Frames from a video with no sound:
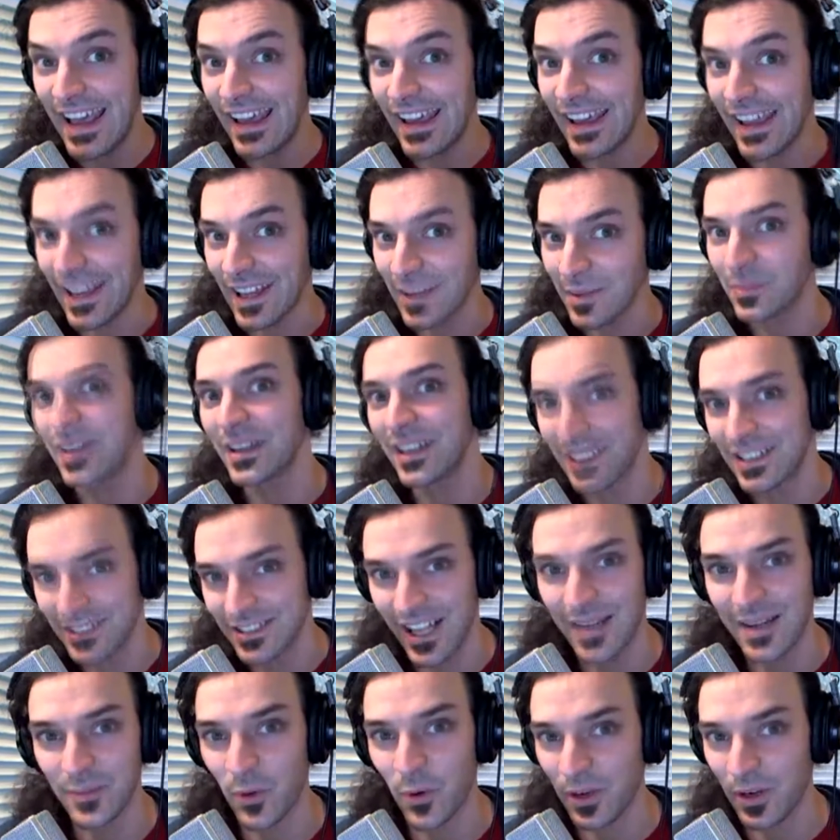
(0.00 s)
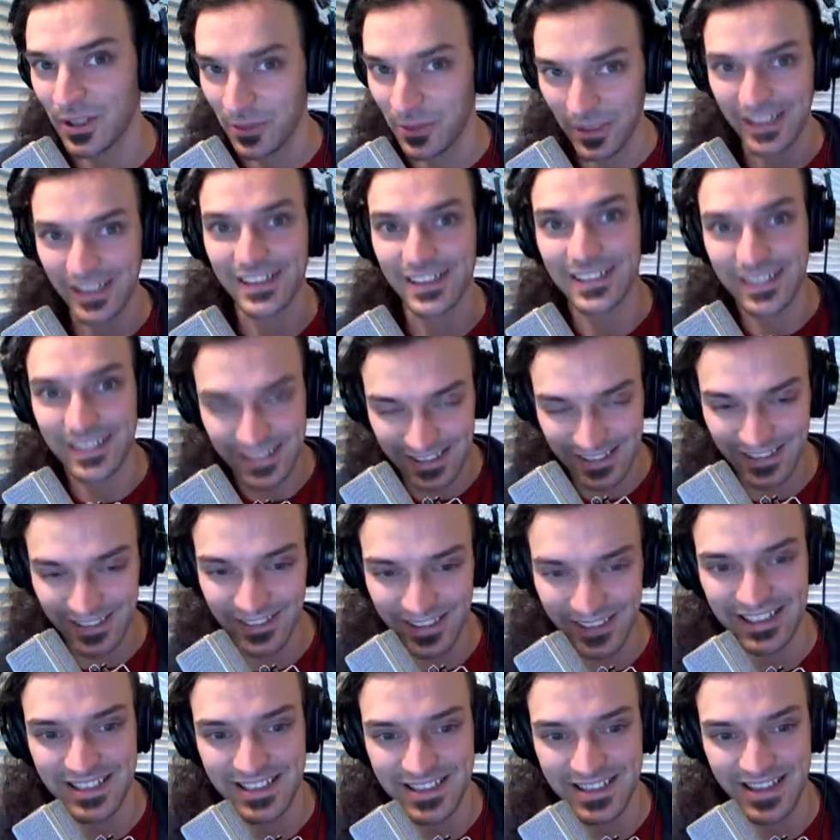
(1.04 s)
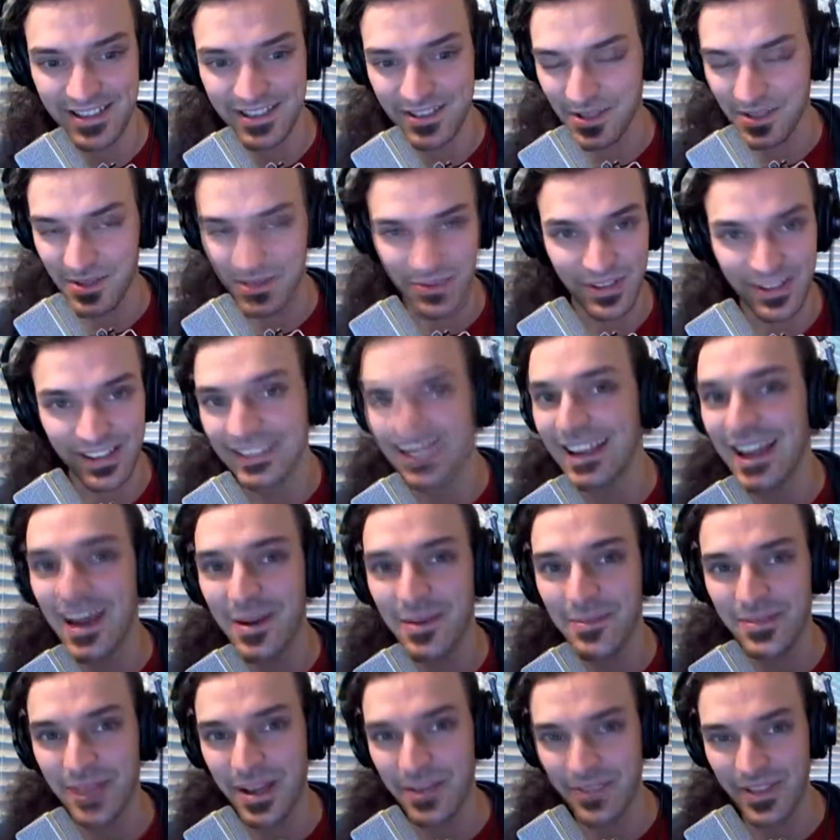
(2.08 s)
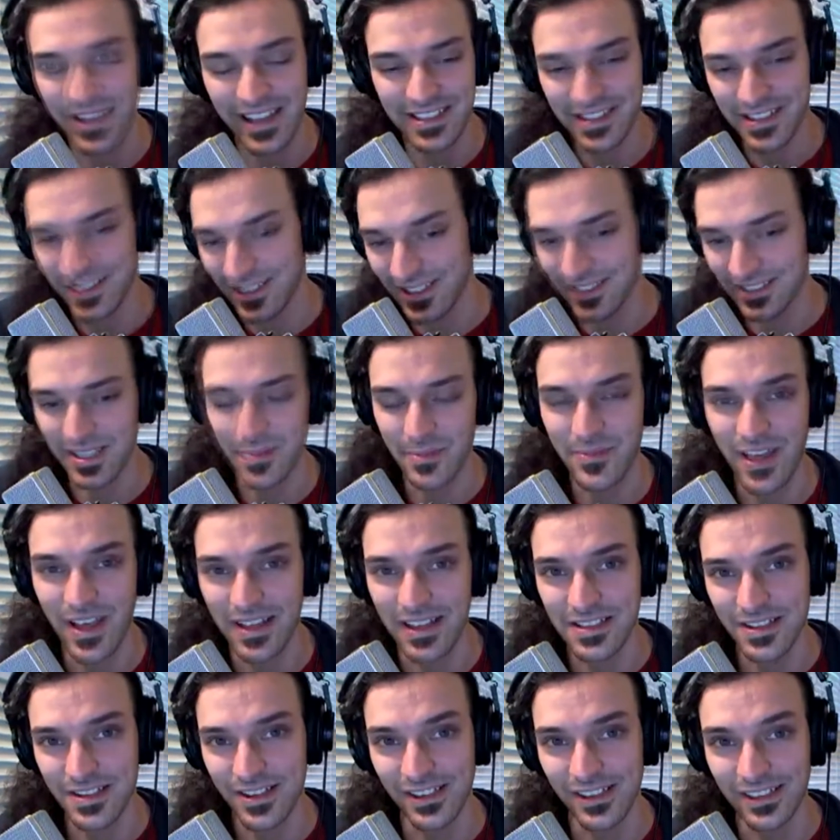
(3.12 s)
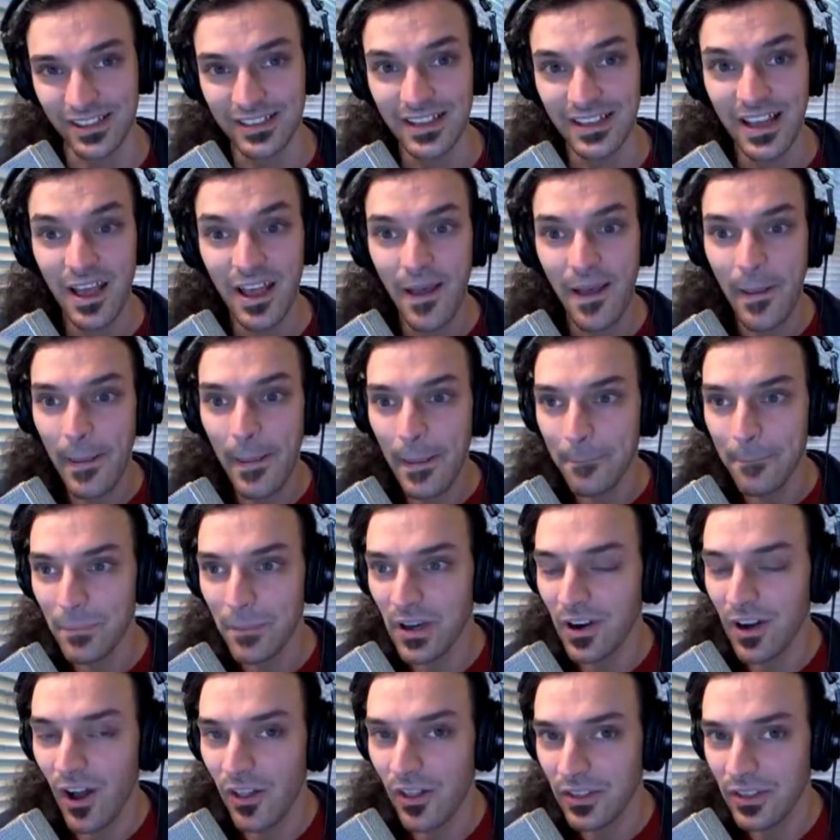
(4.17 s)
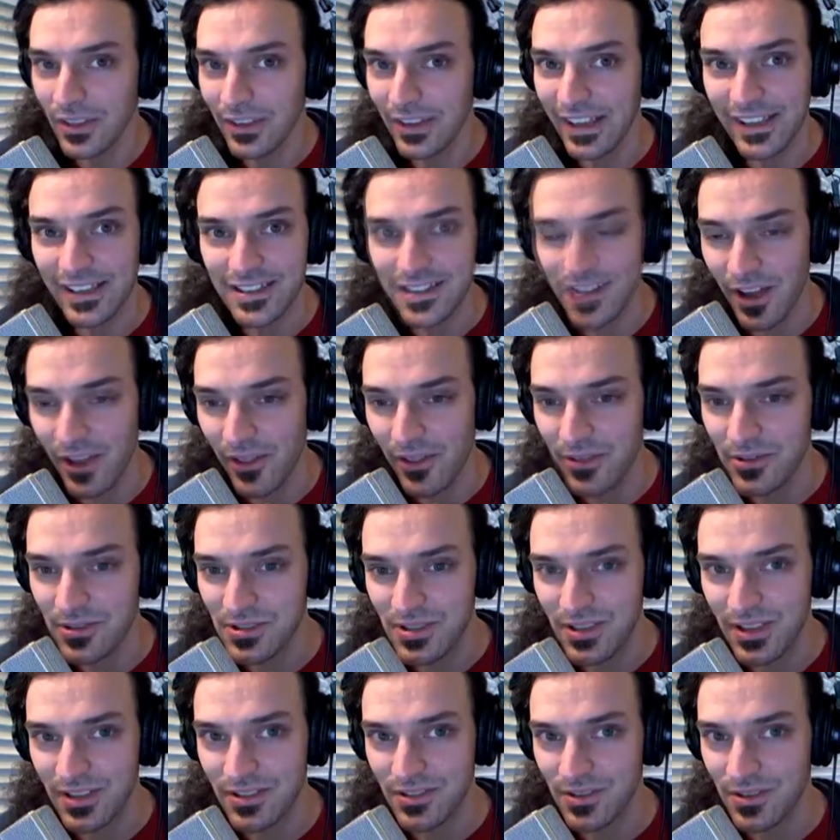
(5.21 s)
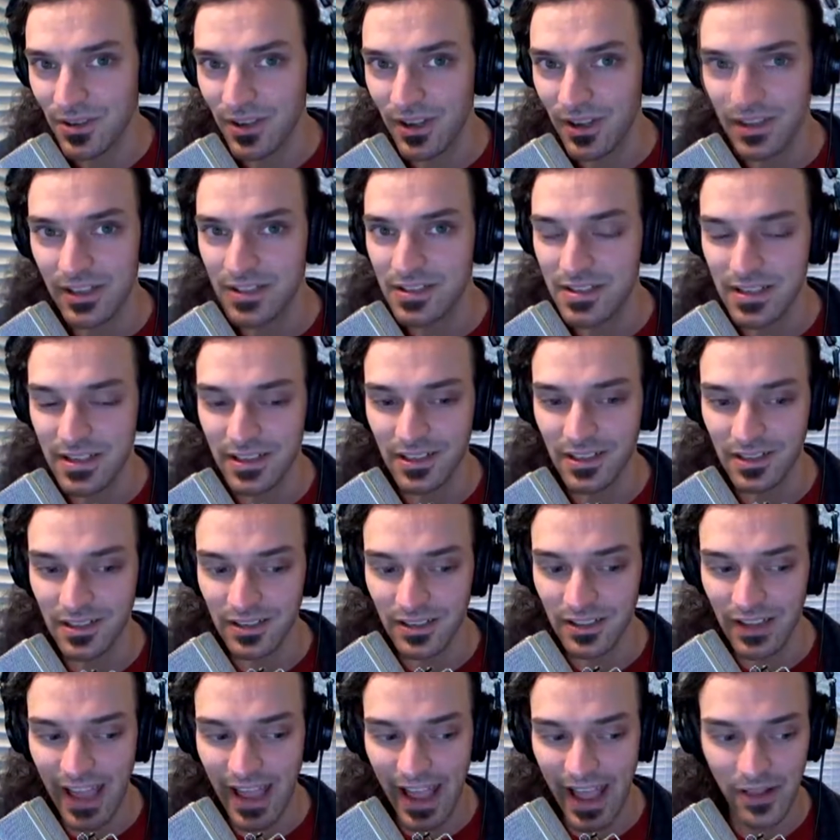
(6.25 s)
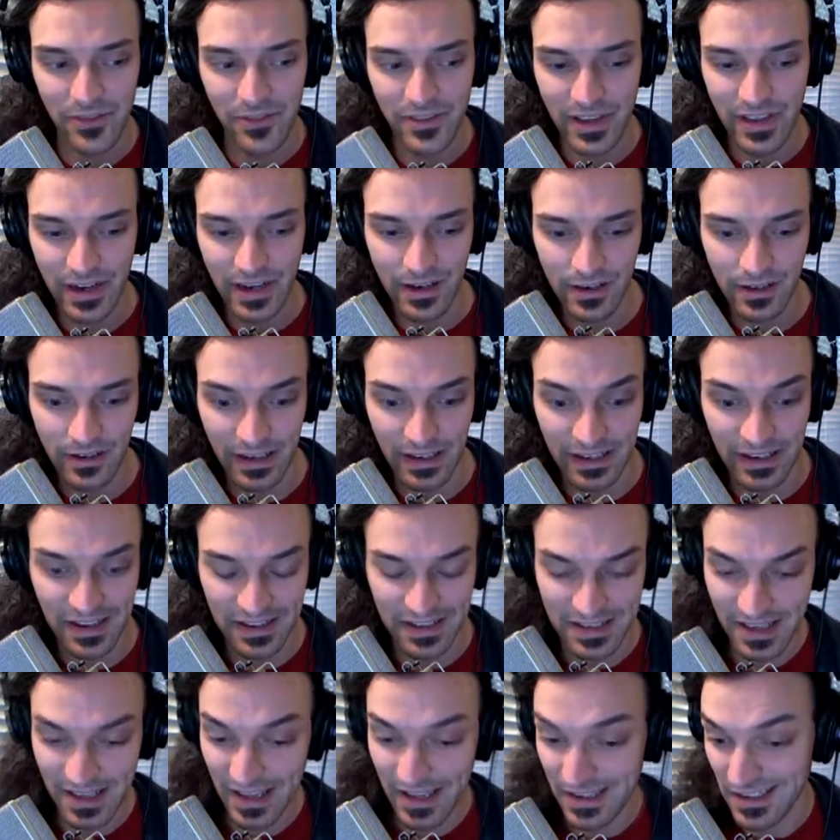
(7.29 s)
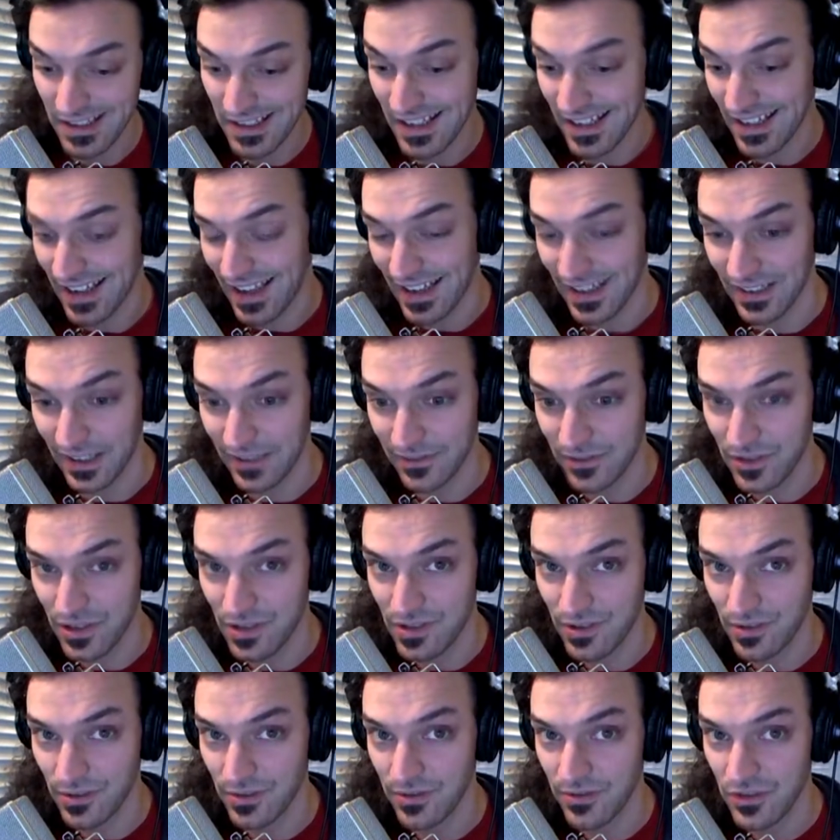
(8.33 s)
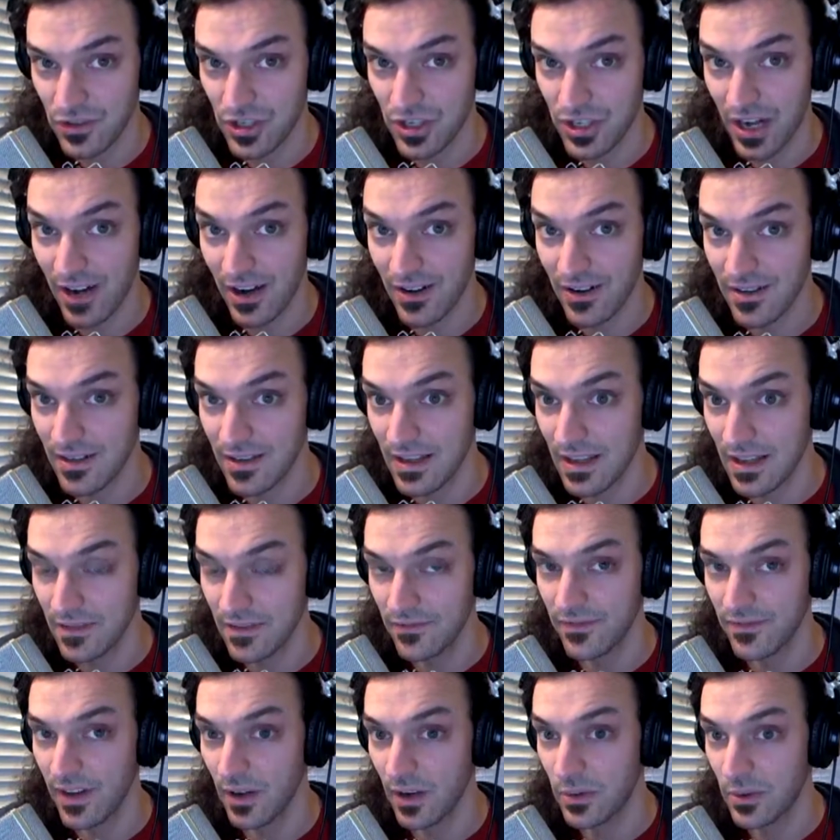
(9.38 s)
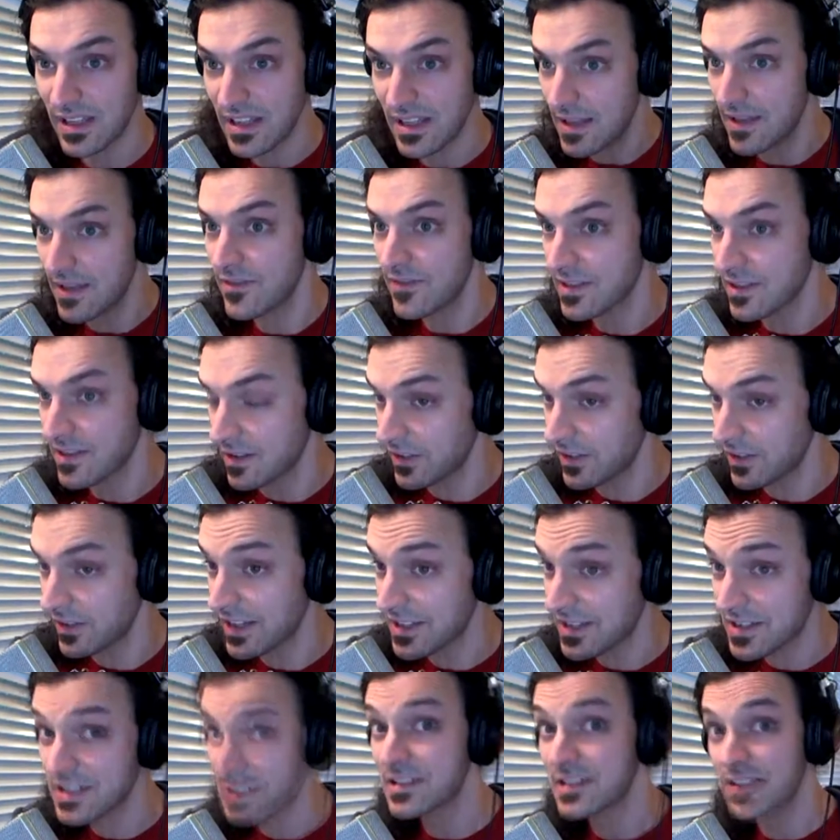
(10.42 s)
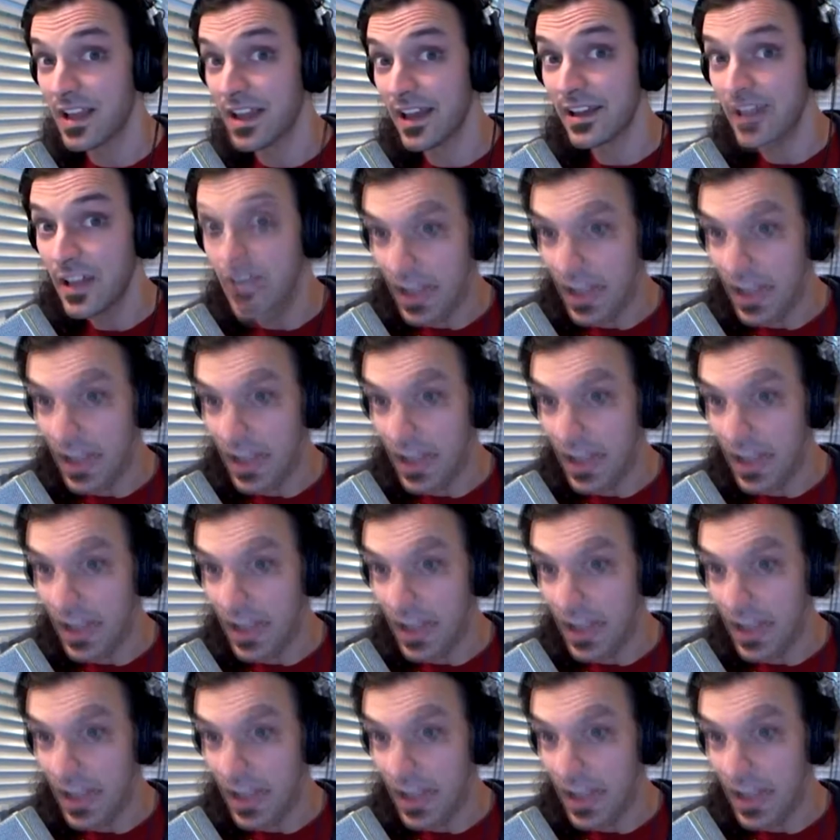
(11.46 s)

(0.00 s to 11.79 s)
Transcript: and being a lot more quick, you know, like I said, just be like, nope, dump that song, dump that song. But all the links and all those things are all still out there. And I, and again, I love just sort of sharing the info and giving the links to say,